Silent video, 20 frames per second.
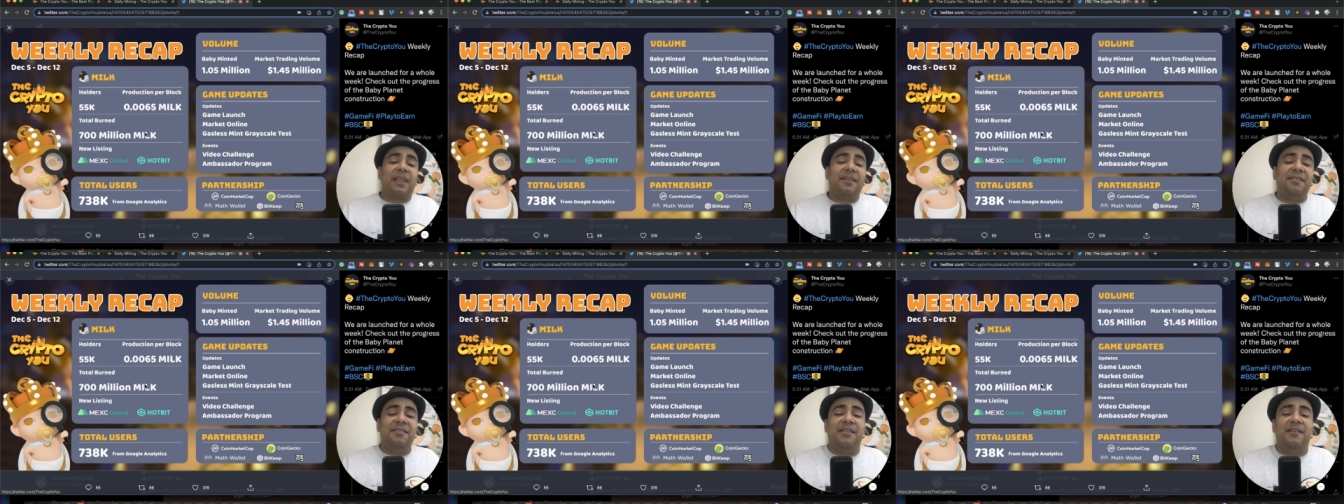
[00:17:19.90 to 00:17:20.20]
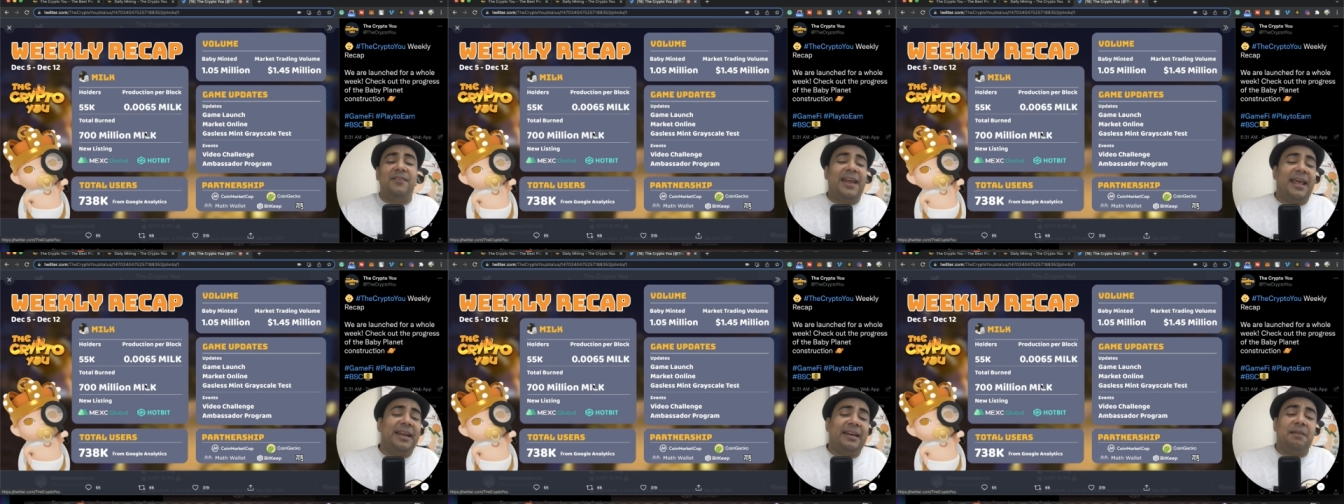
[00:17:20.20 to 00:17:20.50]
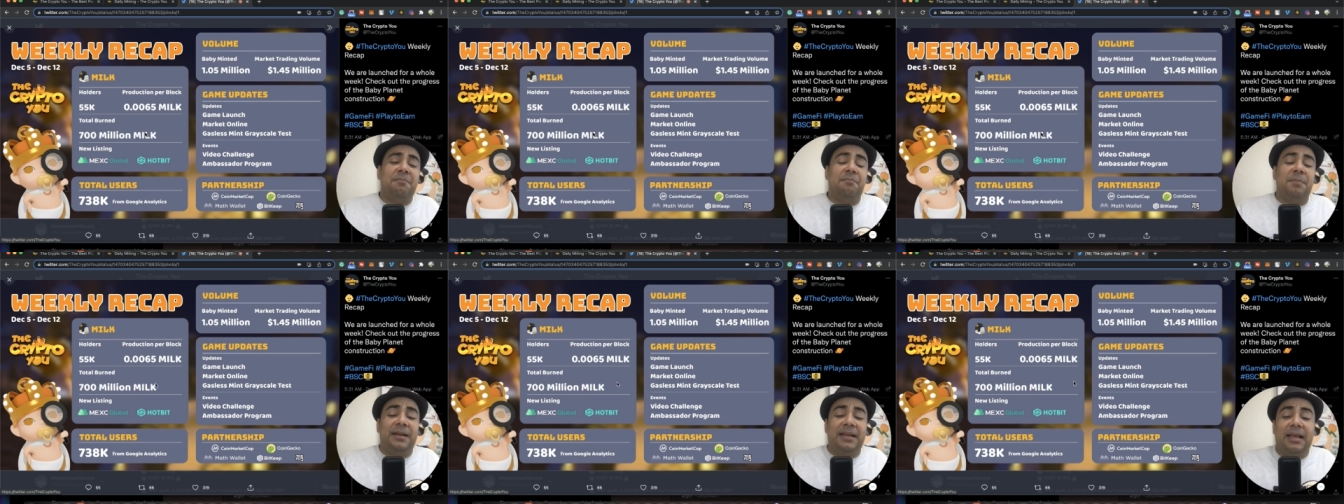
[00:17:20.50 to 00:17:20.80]
seven
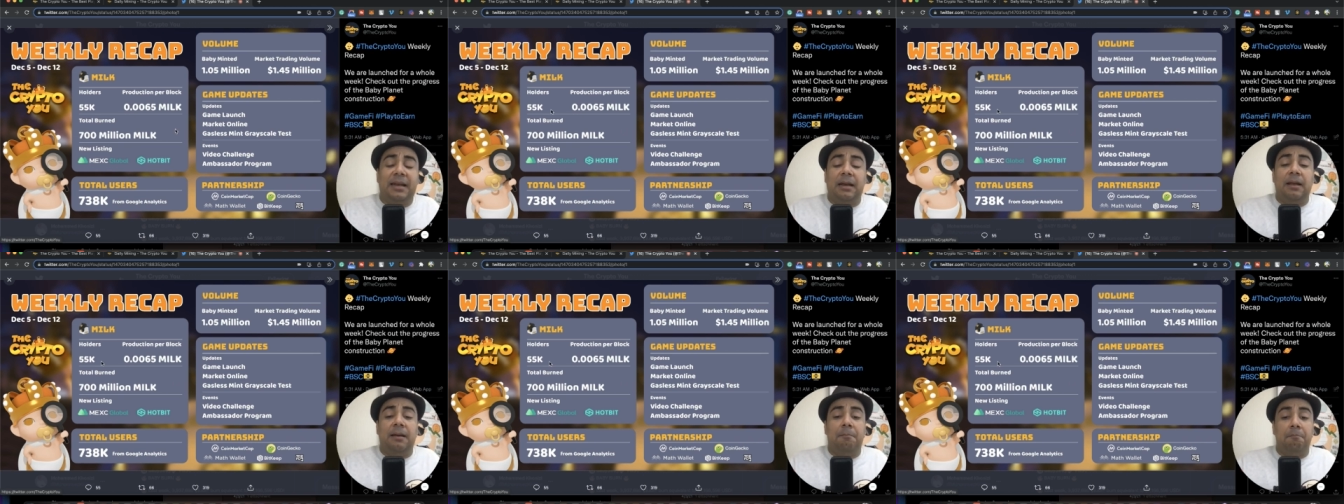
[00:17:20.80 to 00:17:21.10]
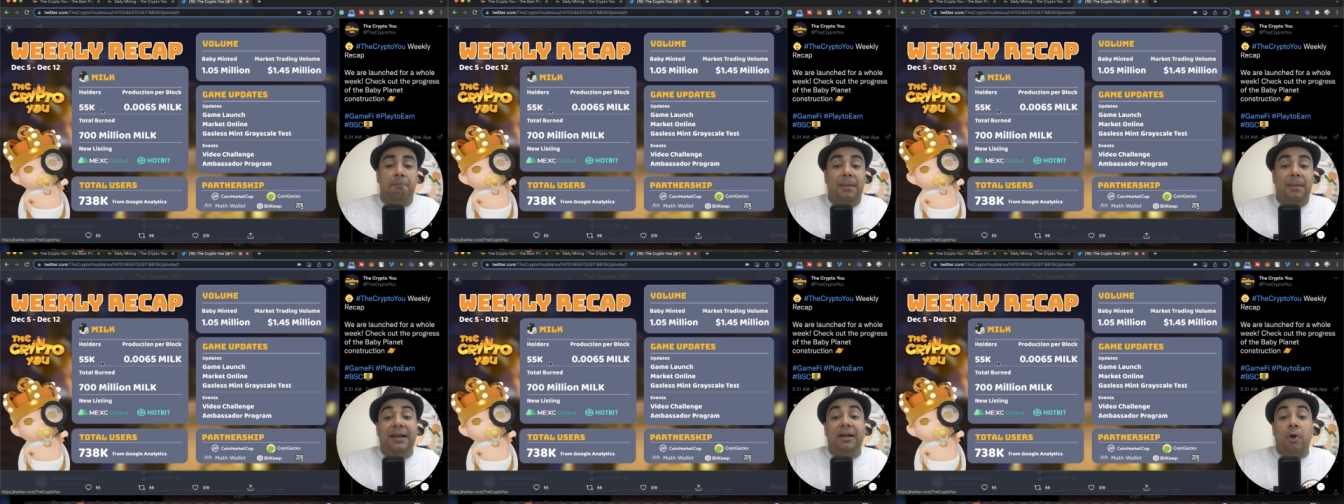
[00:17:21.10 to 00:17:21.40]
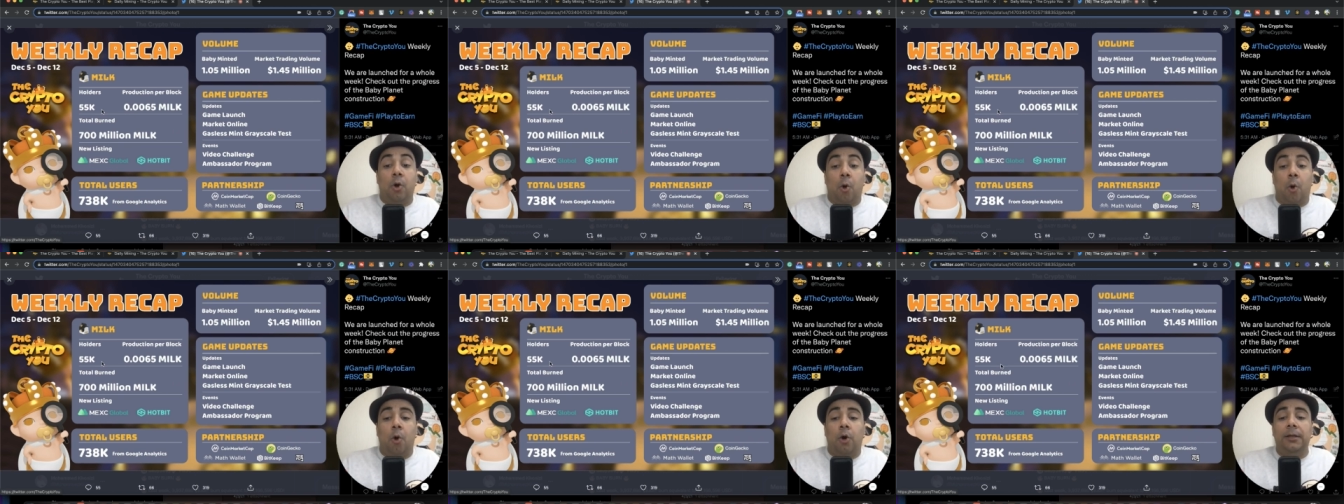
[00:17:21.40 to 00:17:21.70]
hundred million milk
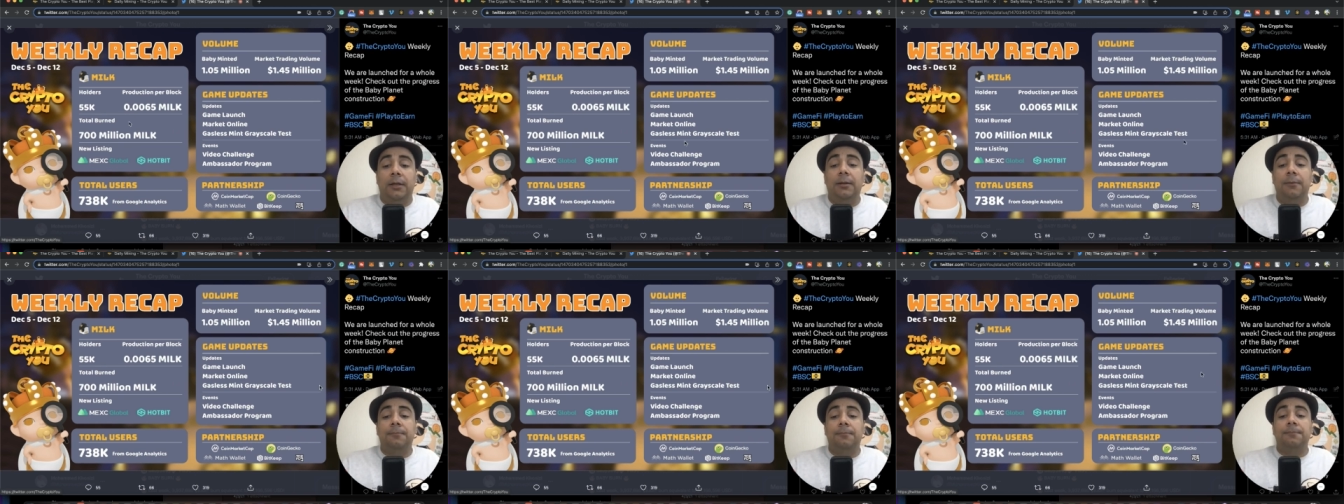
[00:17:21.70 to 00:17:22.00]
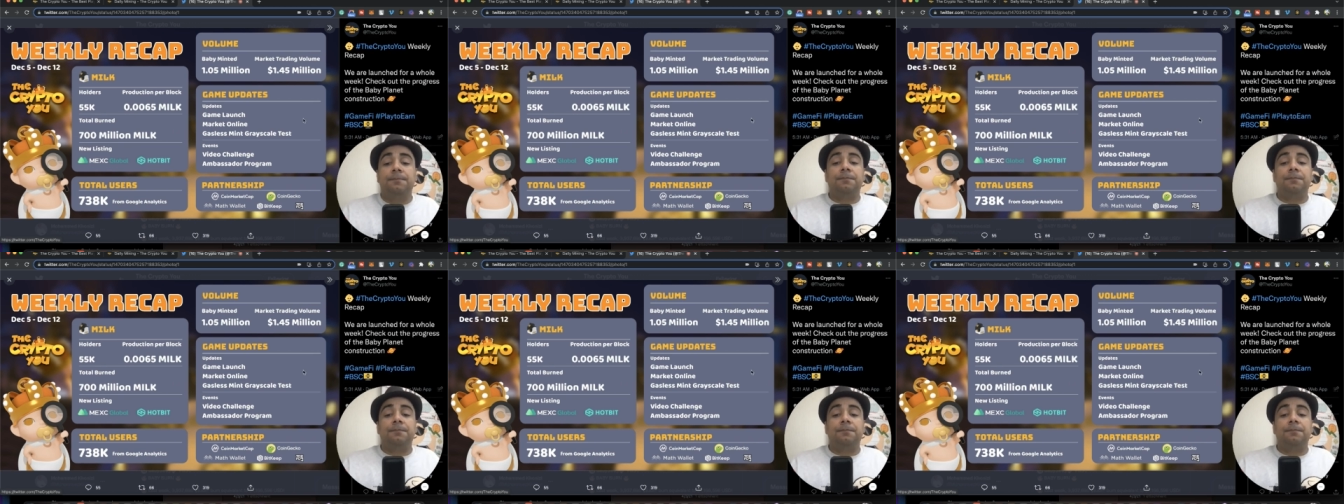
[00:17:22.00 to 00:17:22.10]
coin.